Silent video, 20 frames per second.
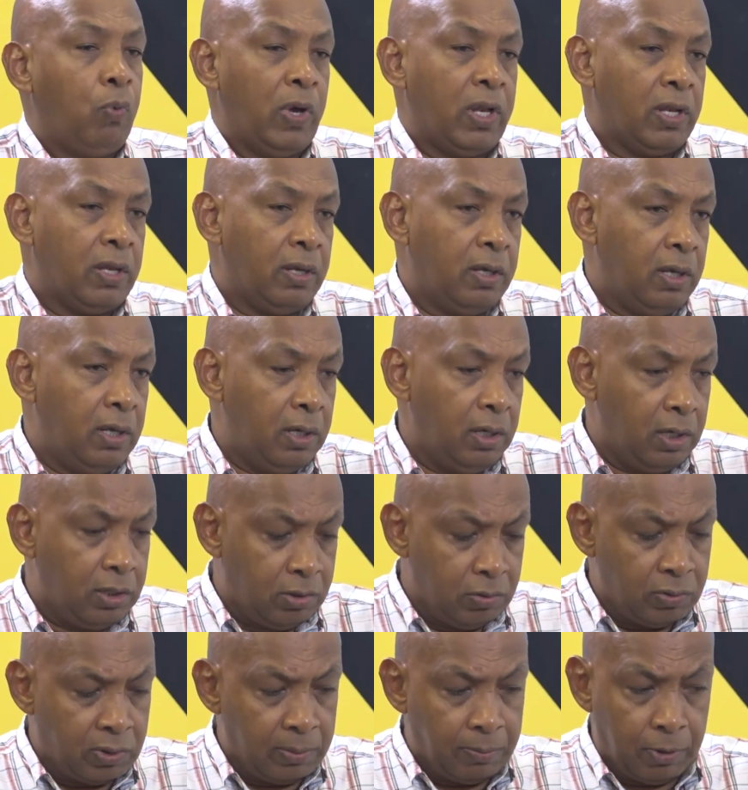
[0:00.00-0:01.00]
well, the, the,
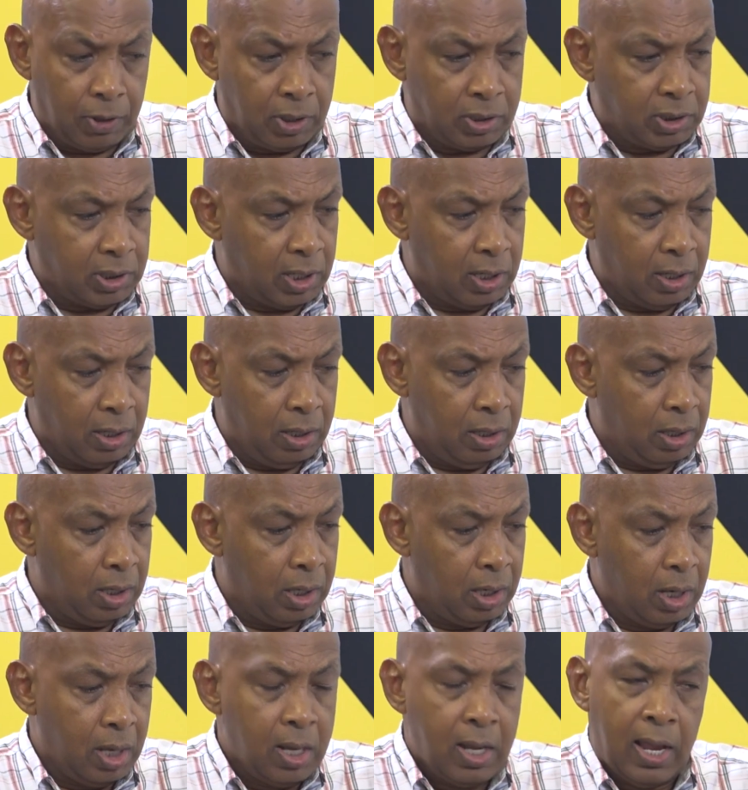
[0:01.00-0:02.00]
truth about it, uh,
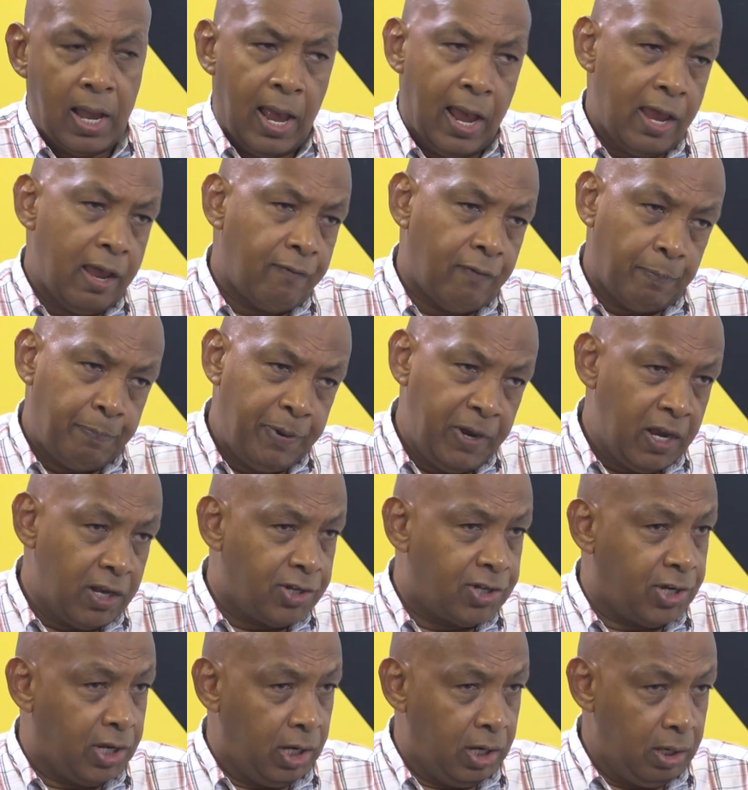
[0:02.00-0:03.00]
I have a
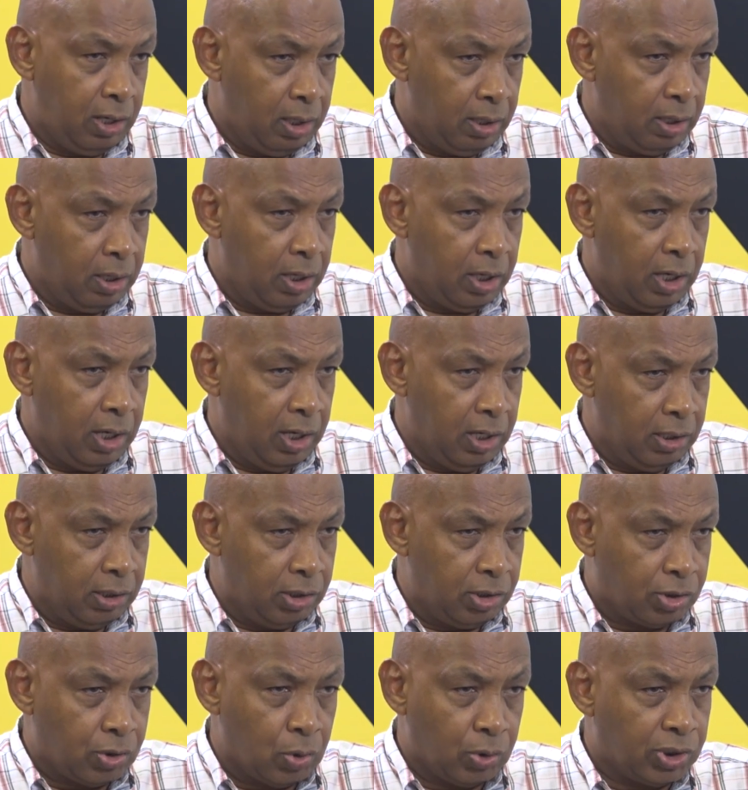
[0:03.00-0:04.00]
PhD in
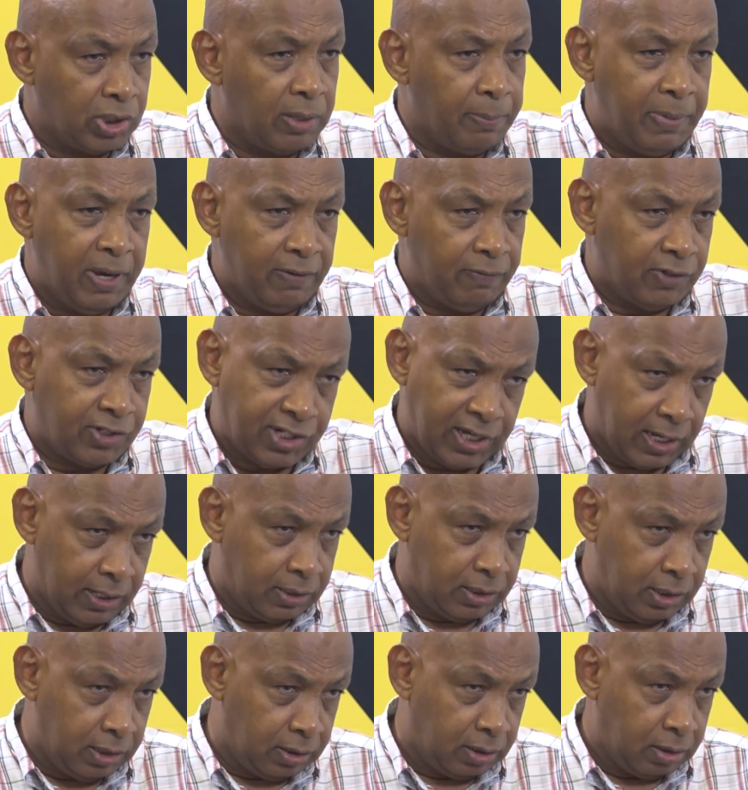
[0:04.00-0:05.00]
social and behavioral
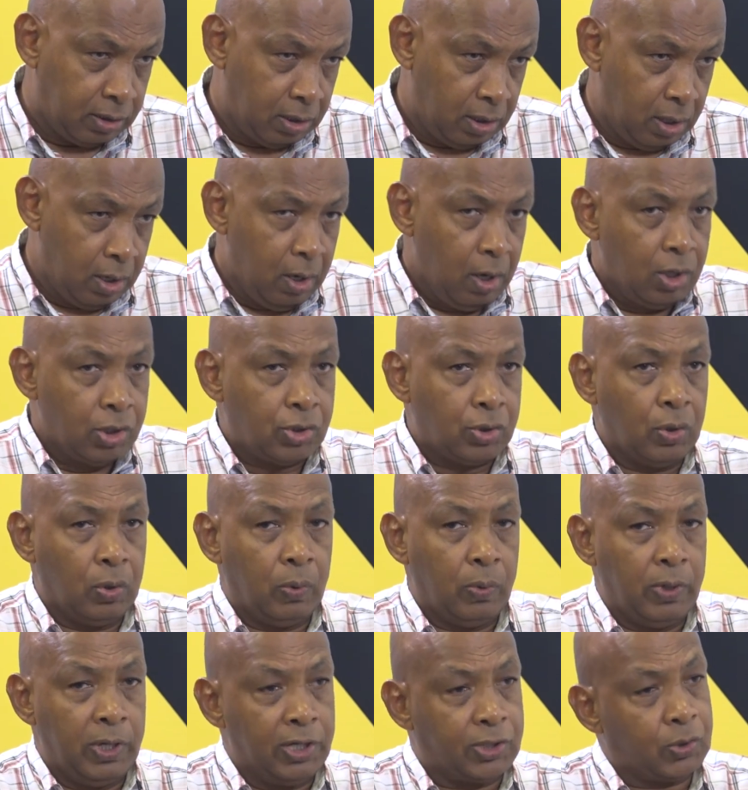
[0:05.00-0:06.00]
sciences. Okay.
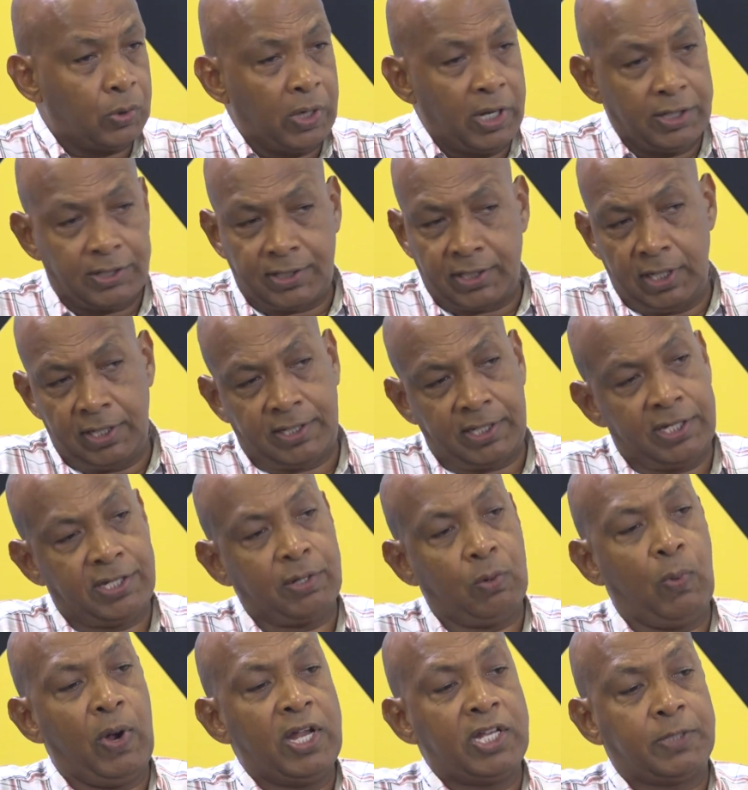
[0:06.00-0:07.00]
So it's, it's, it's, it's,
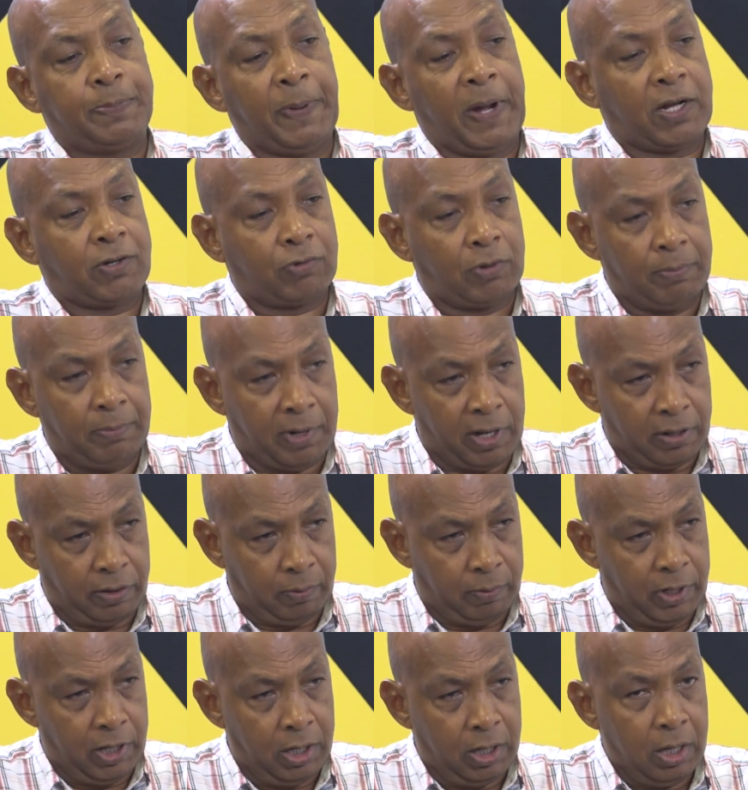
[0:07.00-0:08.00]
a wide spectrum, by
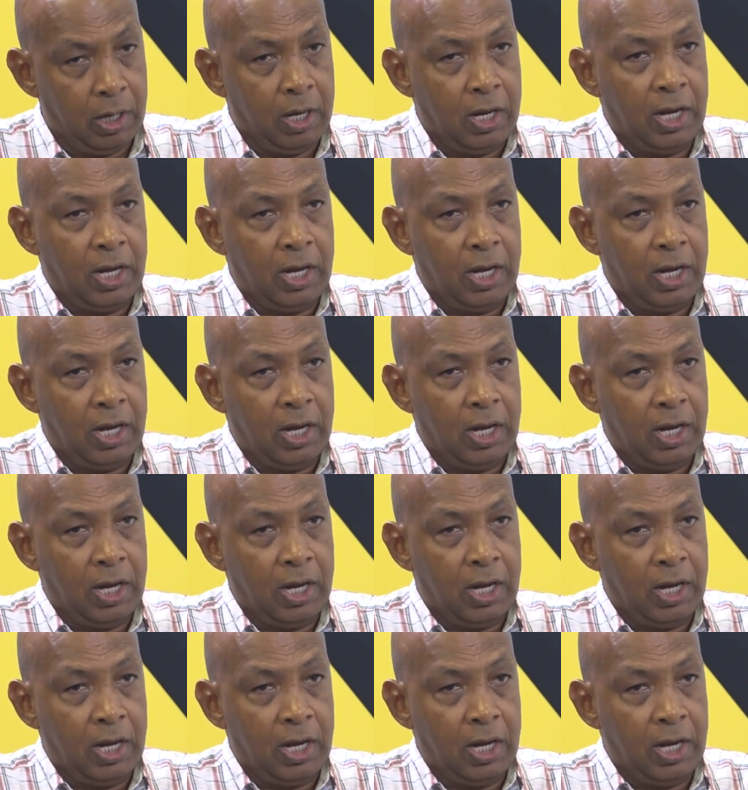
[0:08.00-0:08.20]
the way.